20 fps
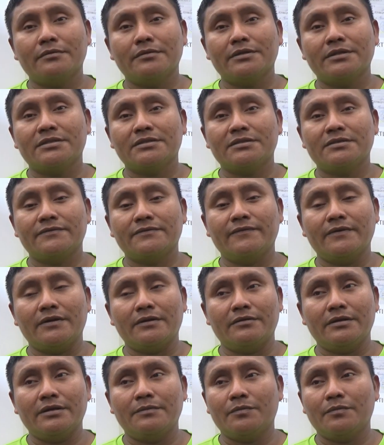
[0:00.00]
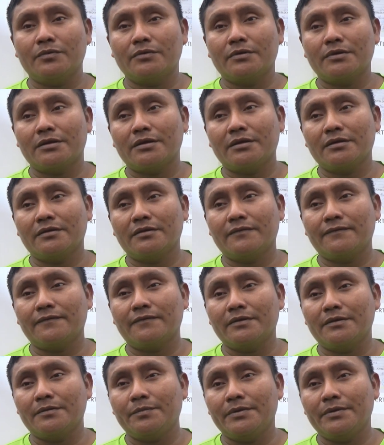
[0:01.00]
It's very important for
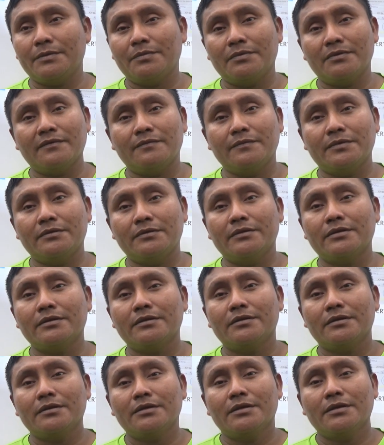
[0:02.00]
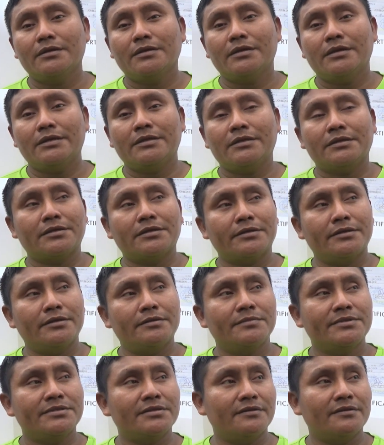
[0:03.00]
the people of Midway in
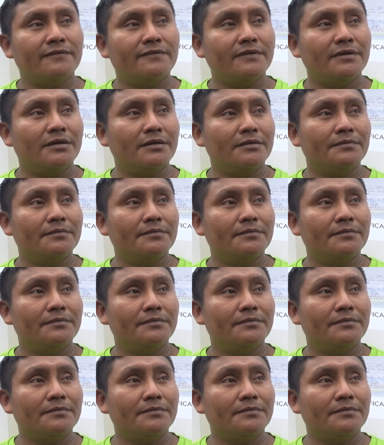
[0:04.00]
terms of